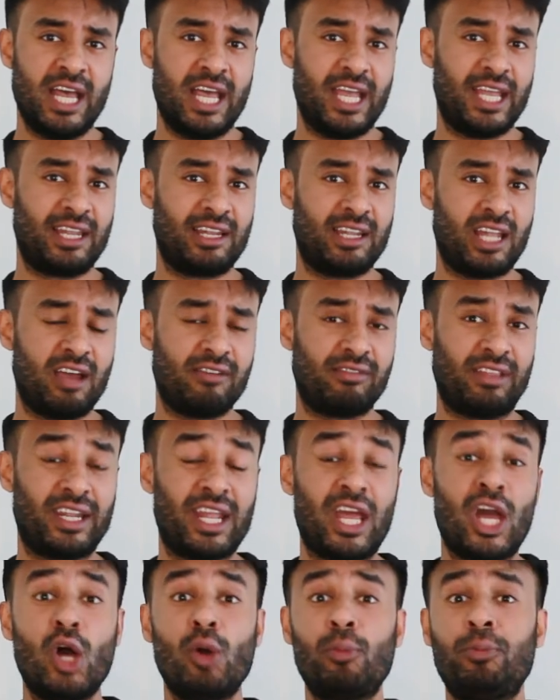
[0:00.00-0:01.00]
in life that
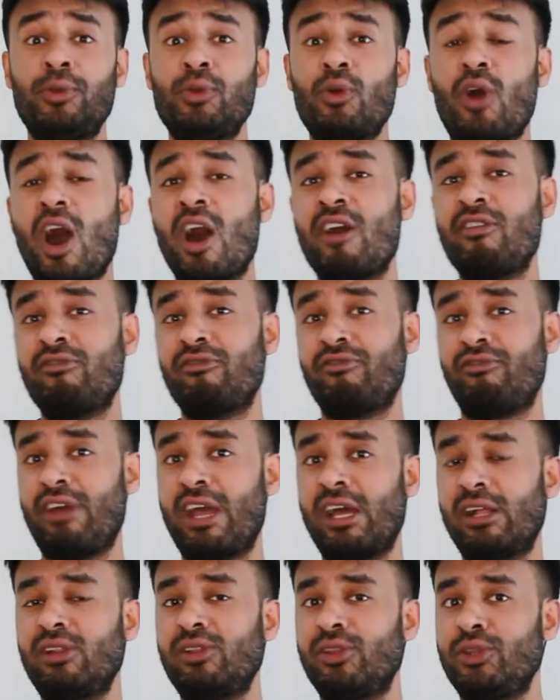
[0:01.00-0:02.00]
help you
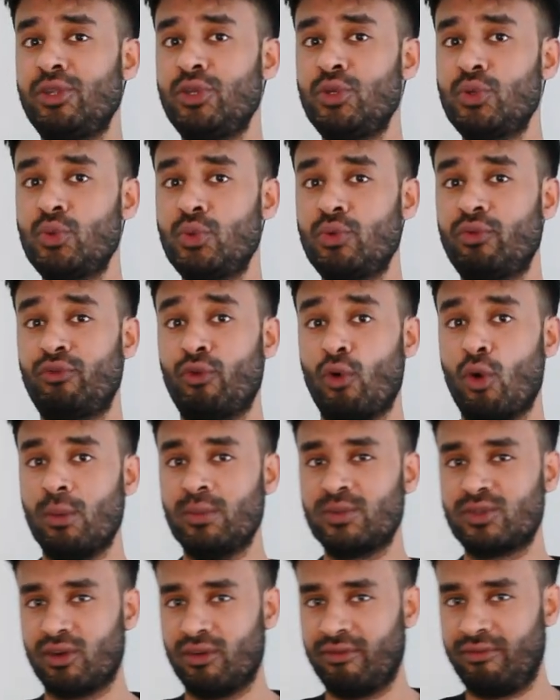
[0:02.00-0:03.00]
unveil new
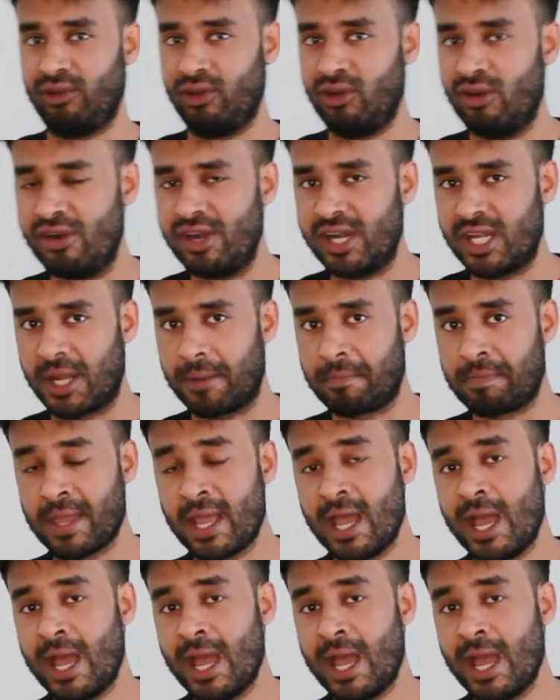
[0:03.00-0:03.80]
forms of learning.